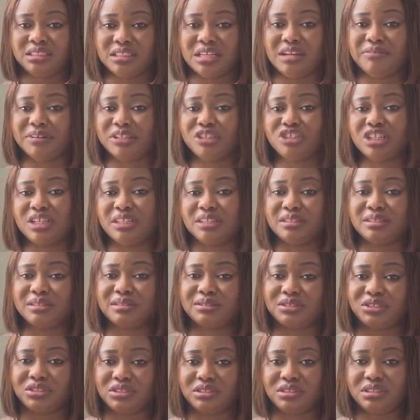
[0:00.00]
Eventually the
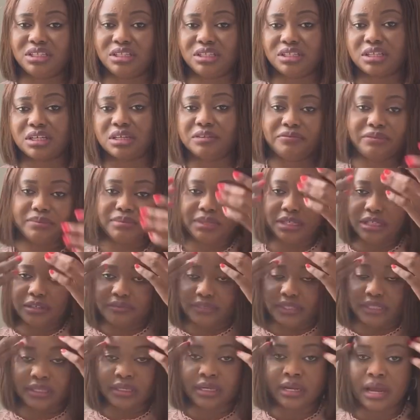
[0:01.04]
situation takes care of himself,
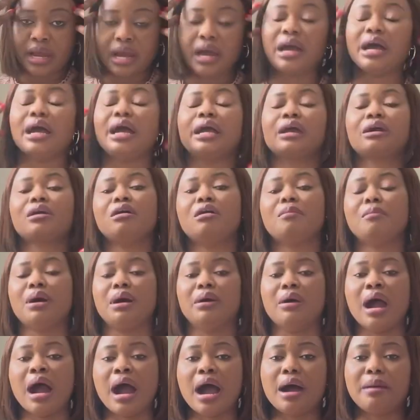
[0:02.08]
then I come
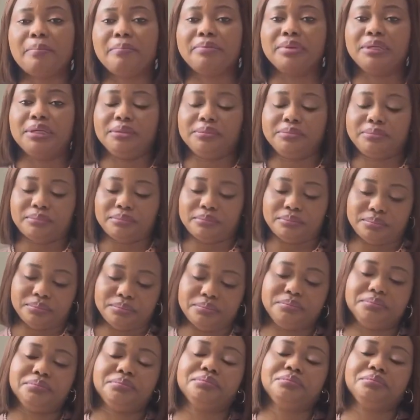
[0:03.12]
out happy.
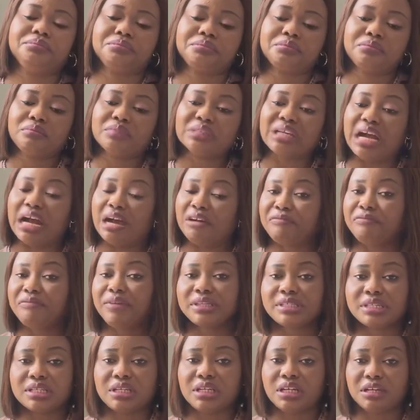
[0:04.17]
I've
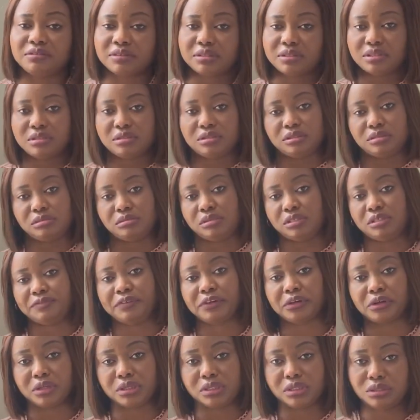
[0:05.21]
faced a lot of
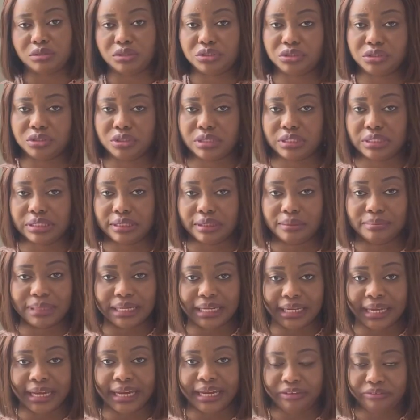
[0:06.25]
difficult situations in my
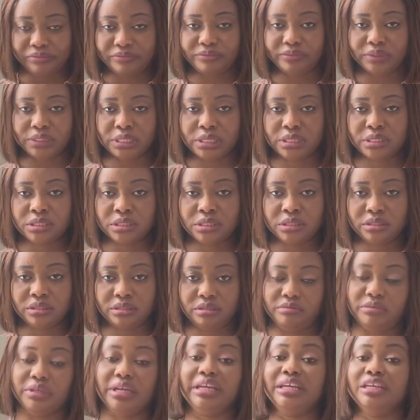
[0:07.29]
life,
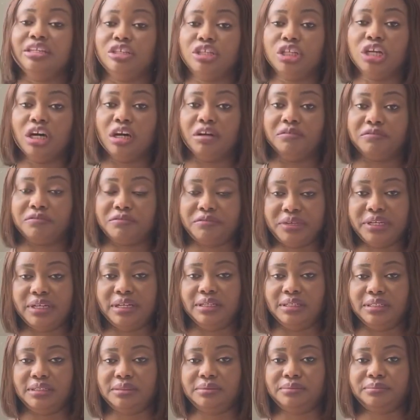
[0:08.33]
enough
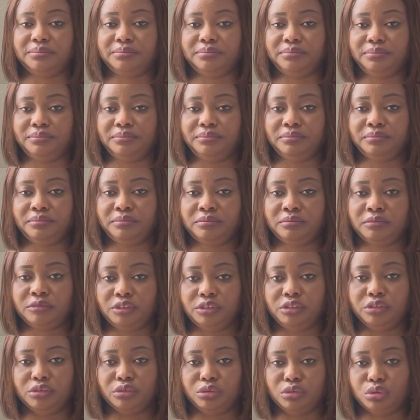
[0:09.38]
really
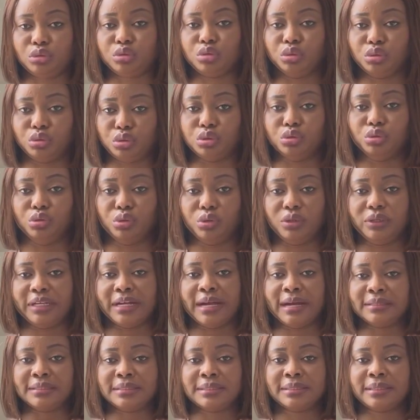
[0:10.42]
to know
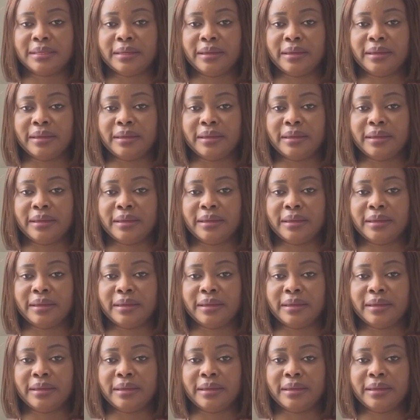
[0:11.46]
that